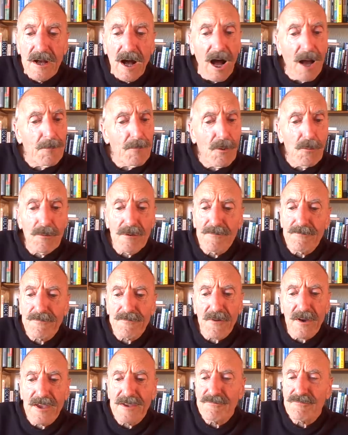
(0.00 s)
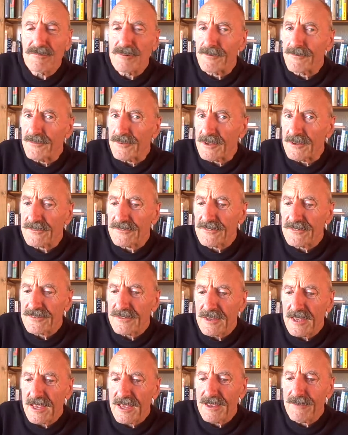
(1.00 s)
I'm all in favour of this
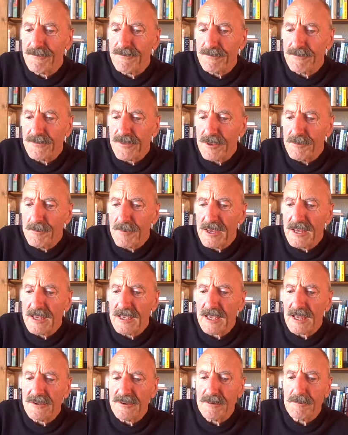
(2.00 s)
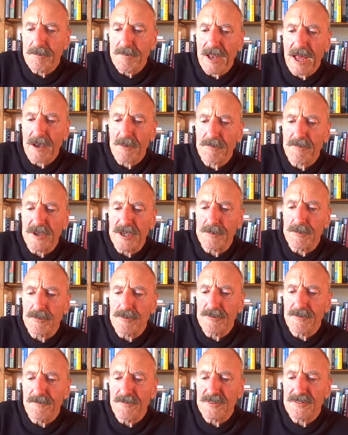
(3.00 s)
if they mean getting black
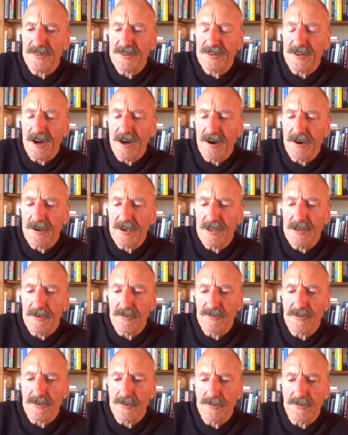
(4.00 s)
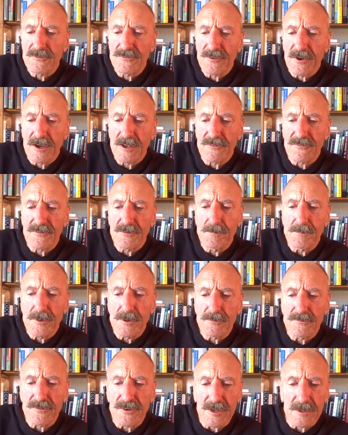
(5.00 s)
people to visit archaeological sites and
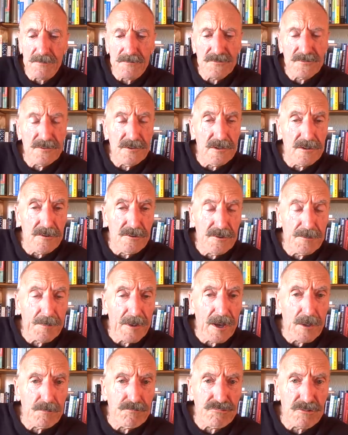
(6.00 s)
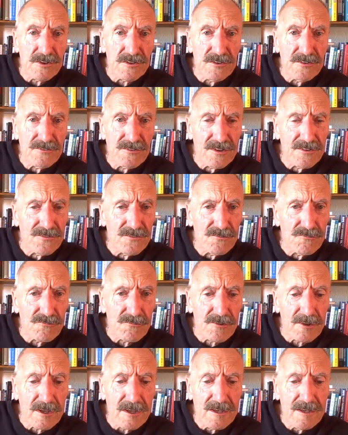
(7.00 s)
museums to learn about British
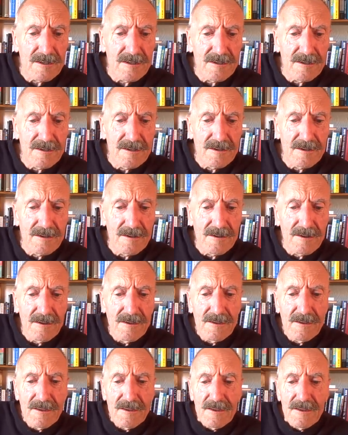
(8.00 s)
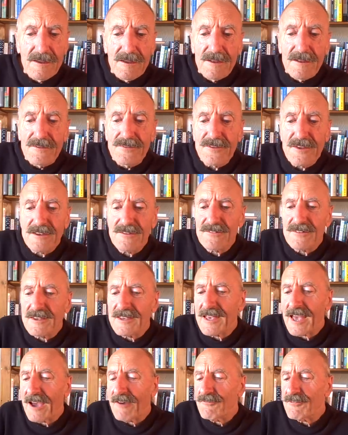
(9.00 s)
history. These
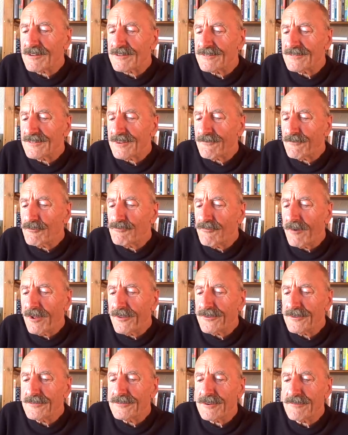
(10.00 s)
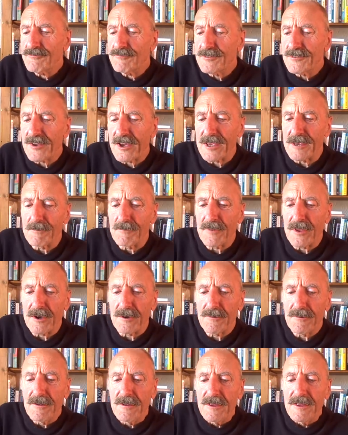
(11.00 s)
characters have a rather different aim
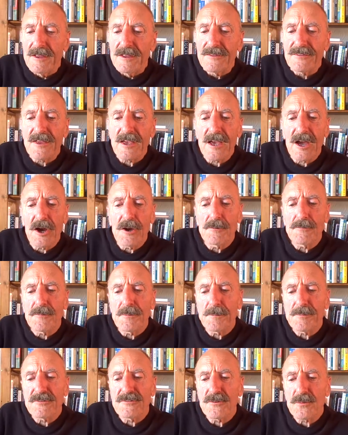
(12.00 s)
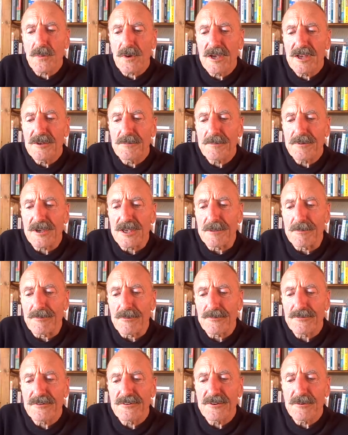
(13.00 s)
though. They hope to persuade
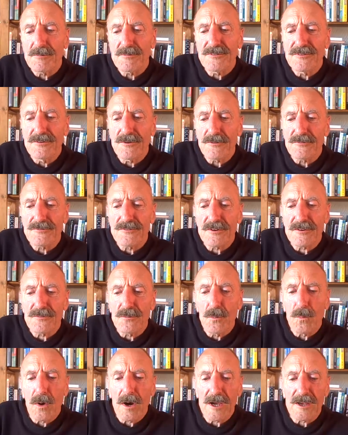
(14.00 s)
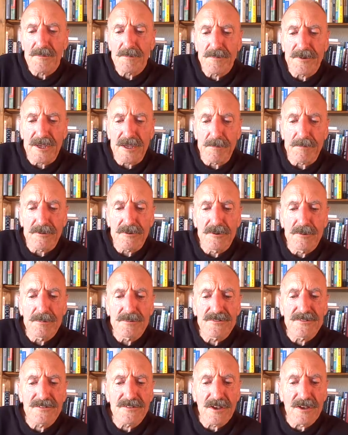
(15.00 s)
people that it was not just white people who were
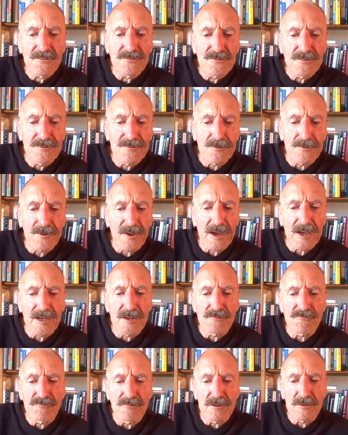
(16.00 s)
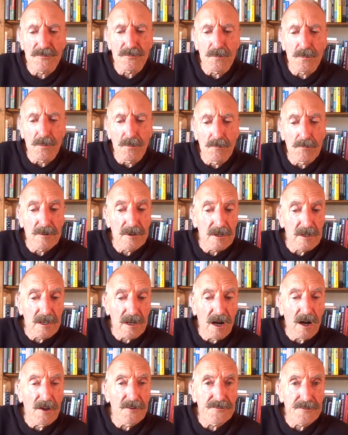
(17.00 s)
stationed on Hadrian's Wall and
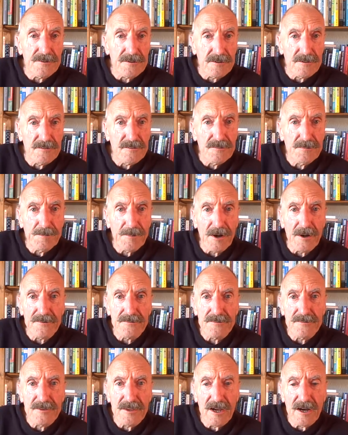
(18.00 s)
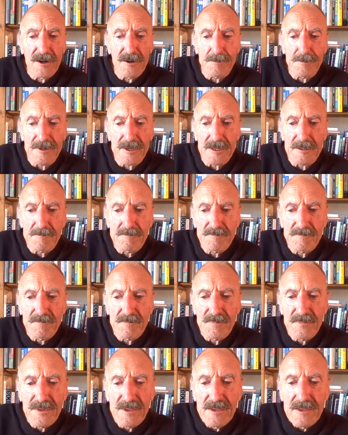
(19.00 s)
guarded it as part of the army.
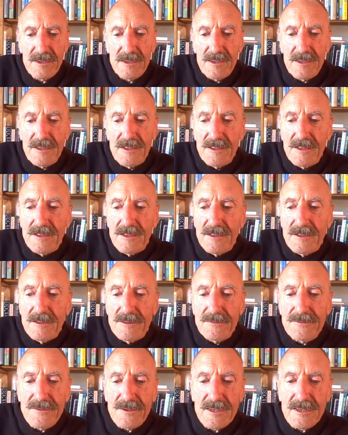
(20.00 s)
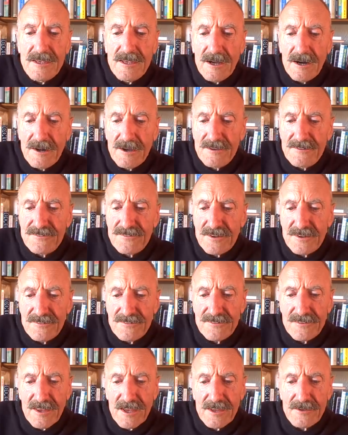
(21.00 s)
The guy
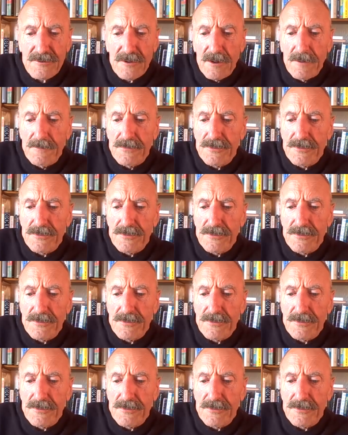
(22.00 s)
says that